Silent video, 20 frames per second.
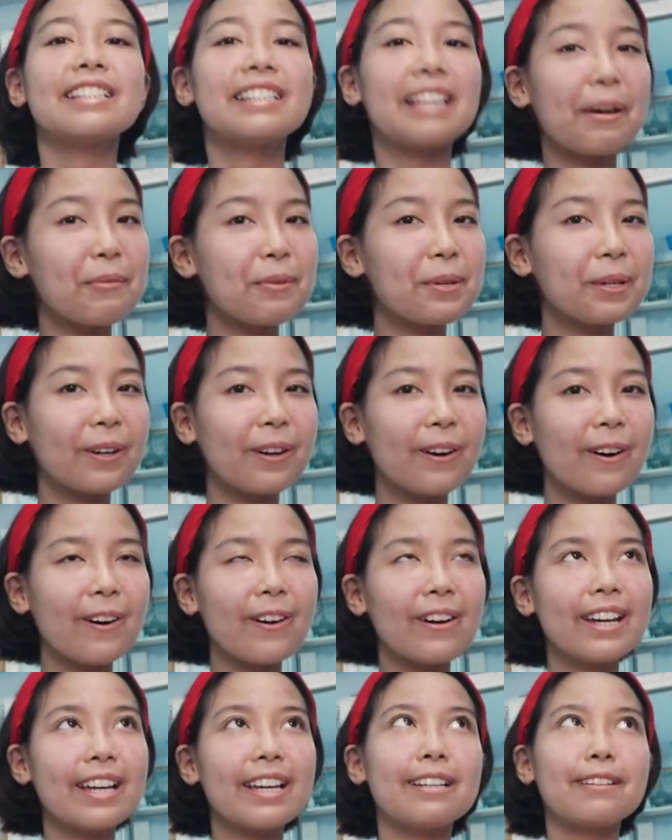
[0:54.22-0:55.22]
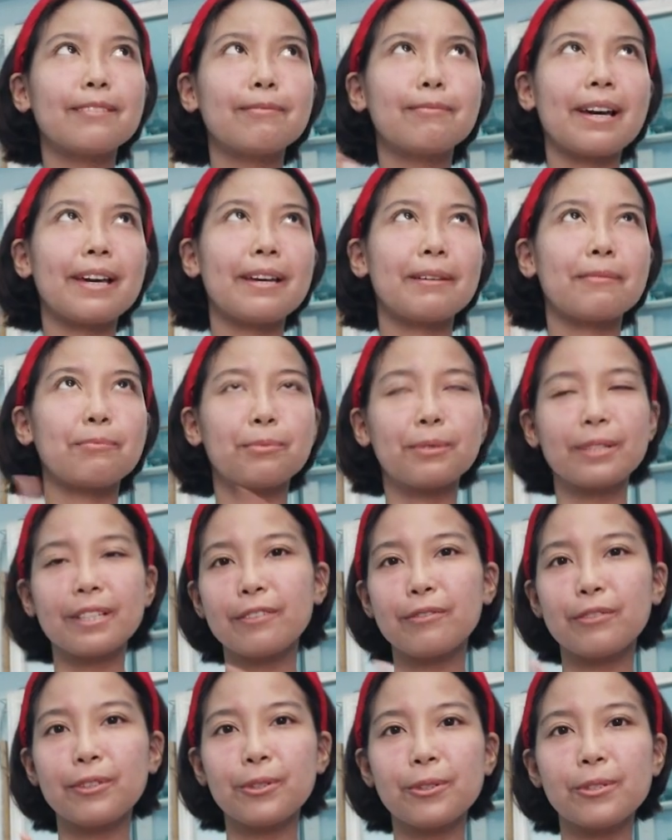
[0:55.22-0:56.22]
Sabi ko in my
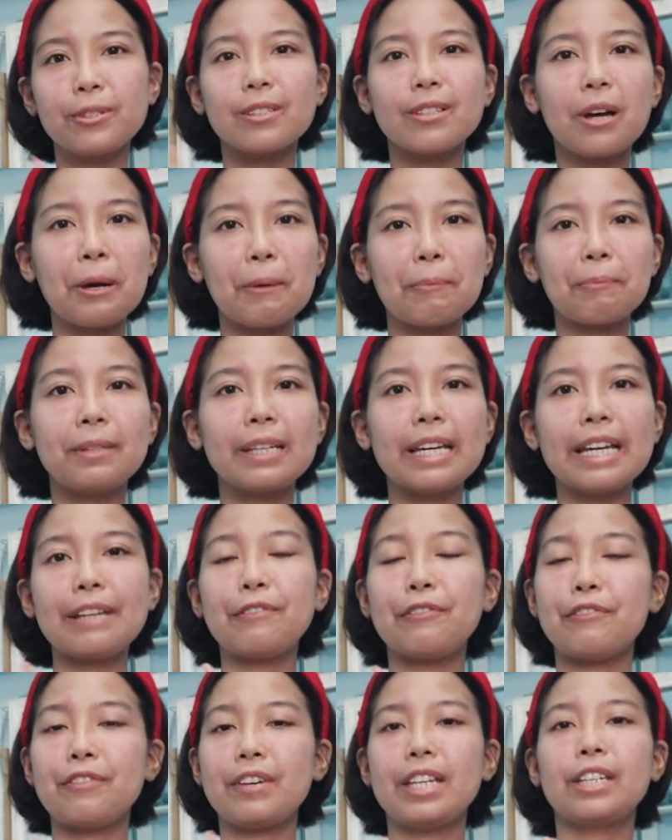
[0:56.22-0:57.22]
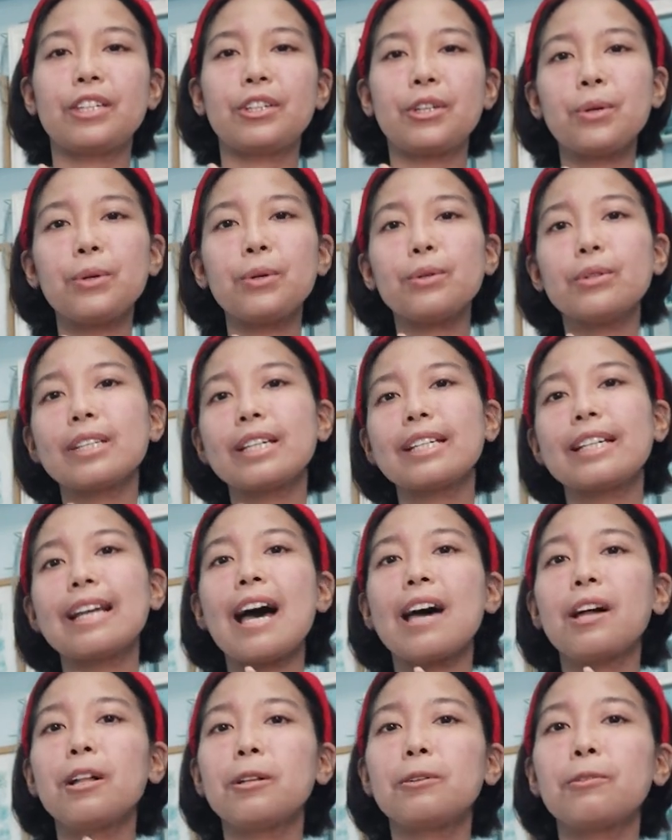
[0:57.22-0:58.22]
previous update video that
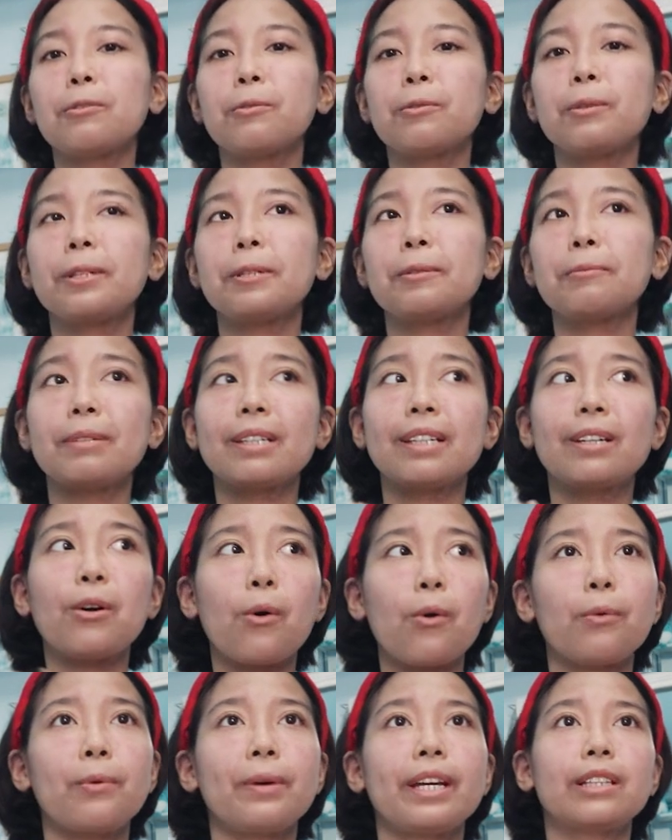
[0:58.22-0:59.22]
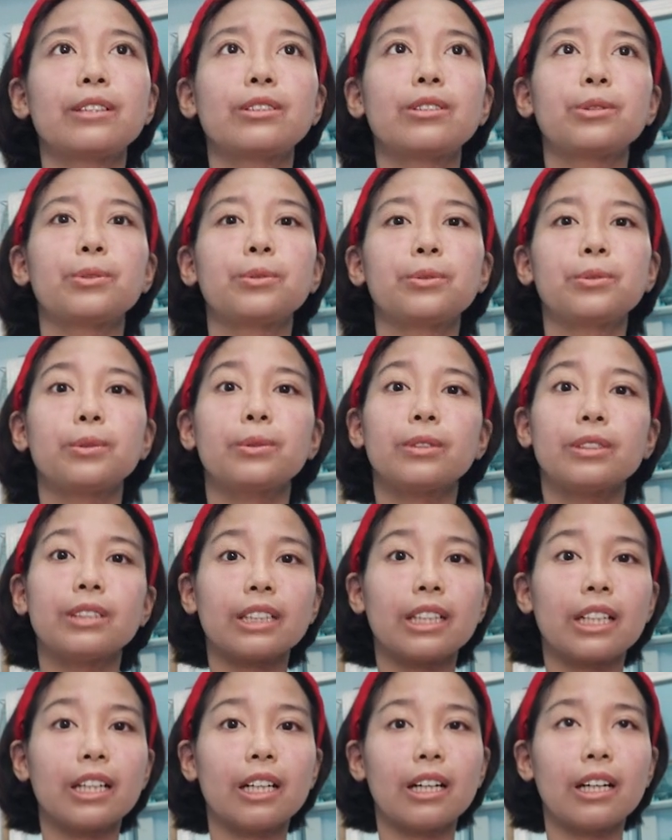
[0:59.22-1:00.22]
I will be going to
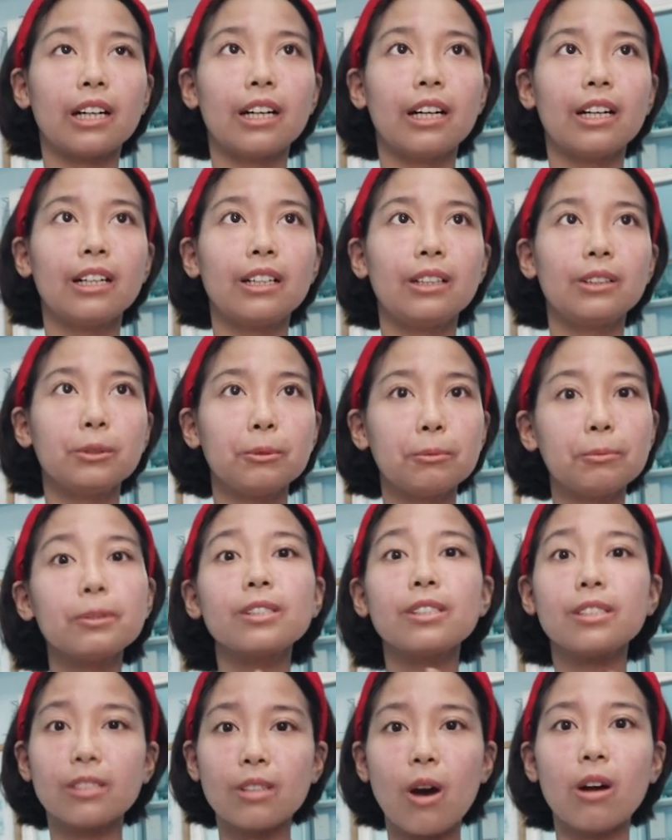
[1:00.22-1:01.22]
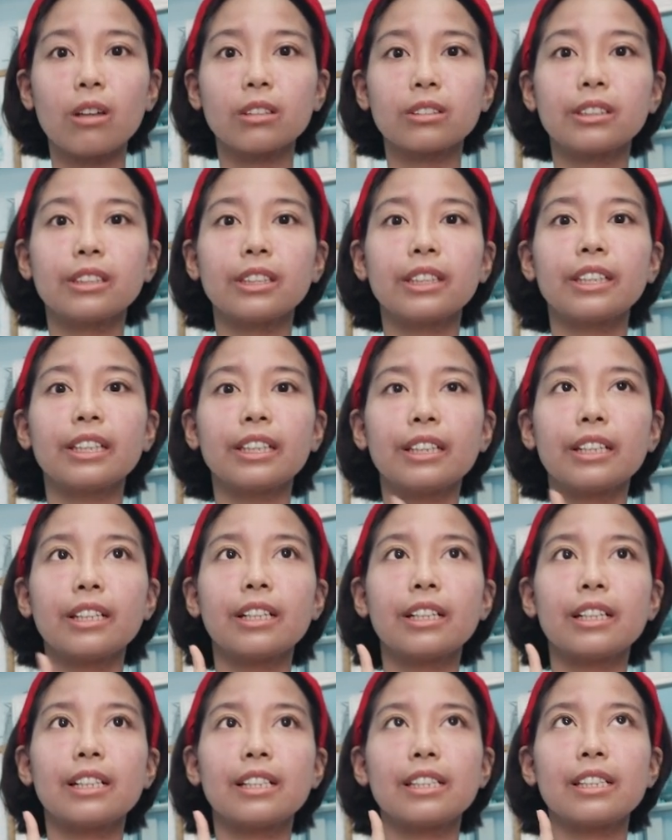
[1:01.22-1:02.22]
the lupus doctor
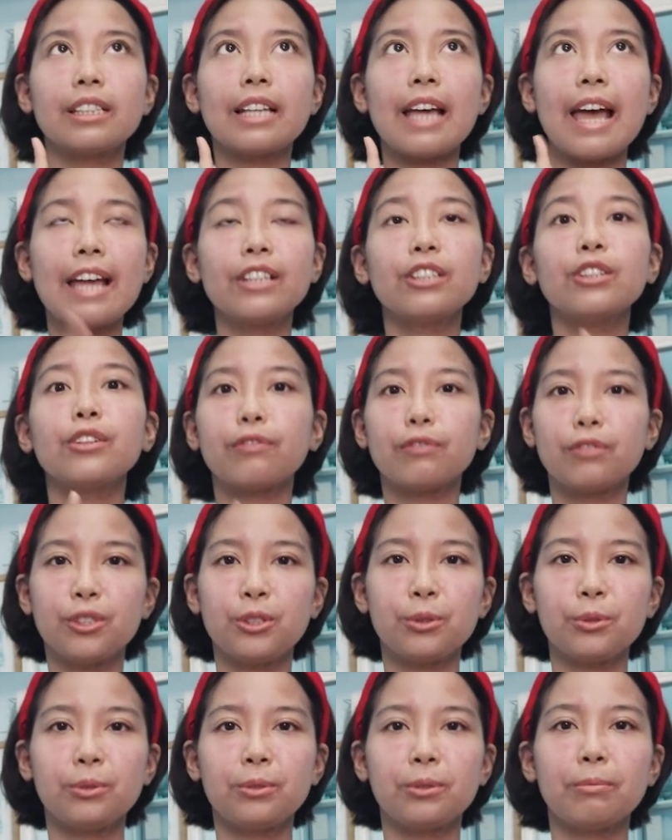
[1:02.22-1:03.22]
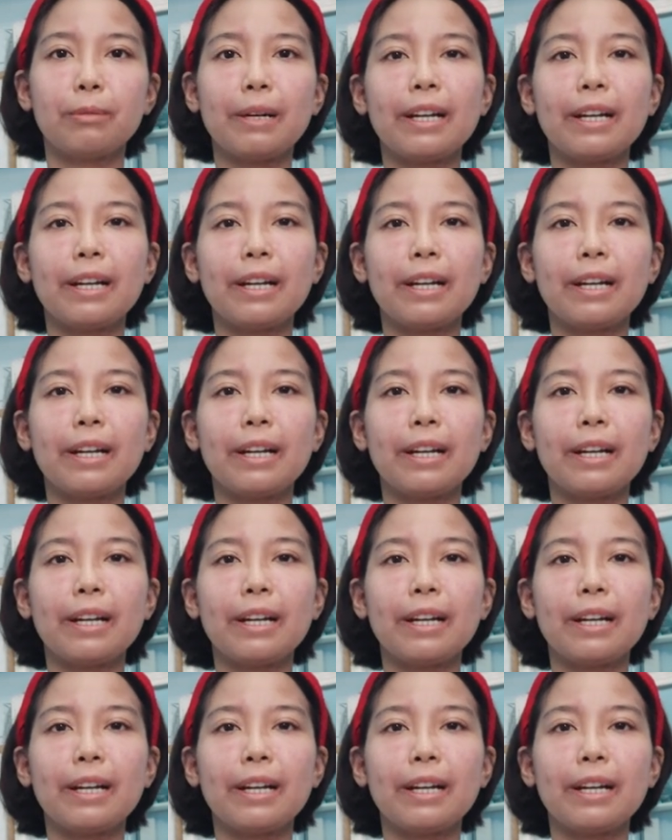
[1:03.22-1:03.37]
end of June.